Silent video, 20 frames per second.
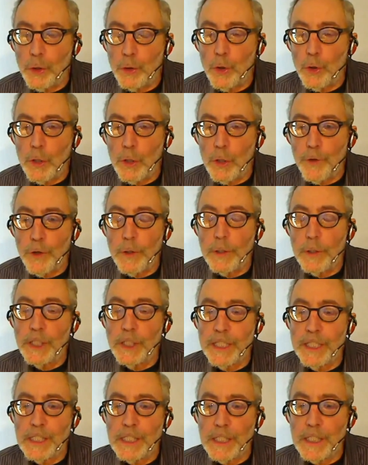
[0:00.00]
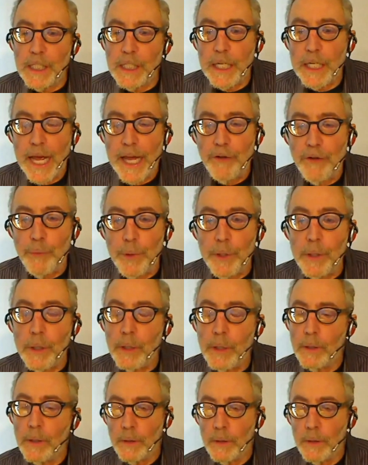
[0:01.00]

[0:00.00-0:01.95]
tool for citizen engagement.